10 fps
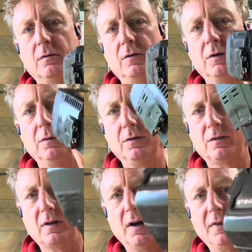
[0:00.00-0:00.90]
So you would
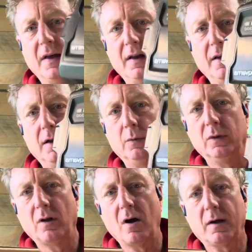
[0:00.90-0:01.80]
slot that in, it would
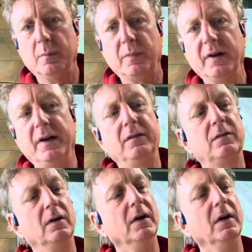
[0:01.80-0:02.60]
lock in place,